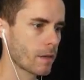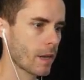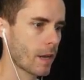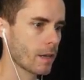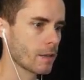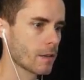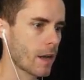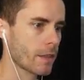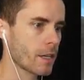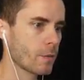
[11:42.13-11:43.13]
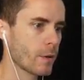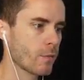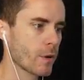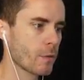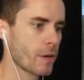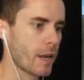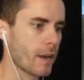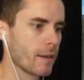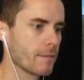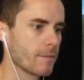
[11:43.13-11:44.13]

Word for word: Okay. I think we ruined it.